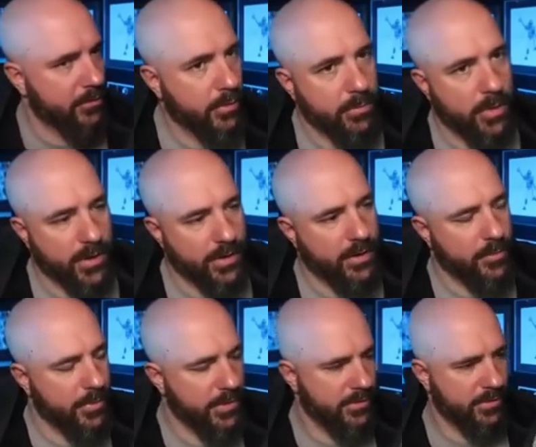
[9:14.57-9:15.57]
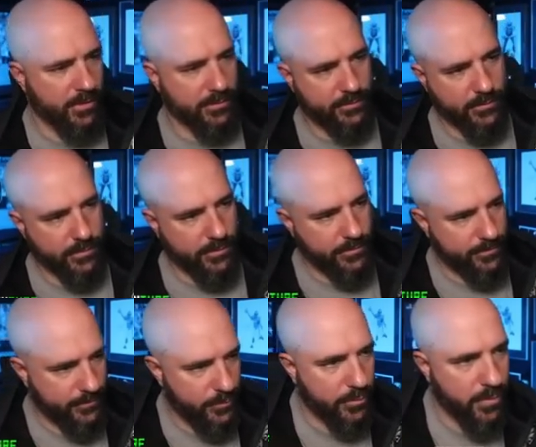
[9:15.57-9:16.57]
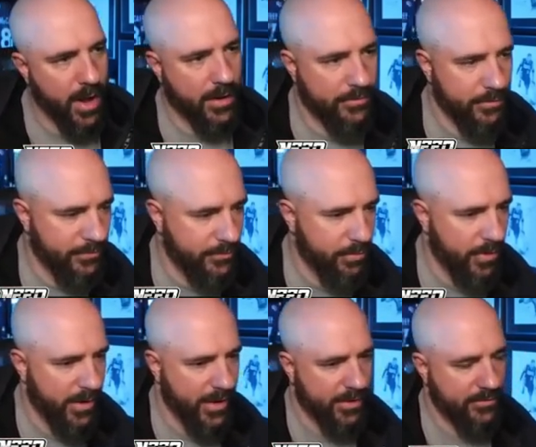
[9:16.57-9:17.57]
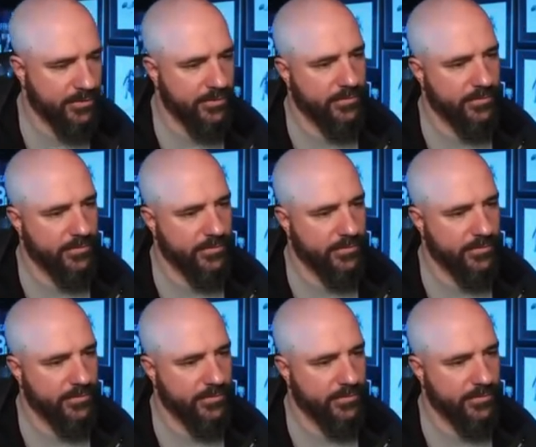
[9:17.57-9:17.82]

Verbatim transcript: quit by now, but you know, it's cool. We'll rock some spread action.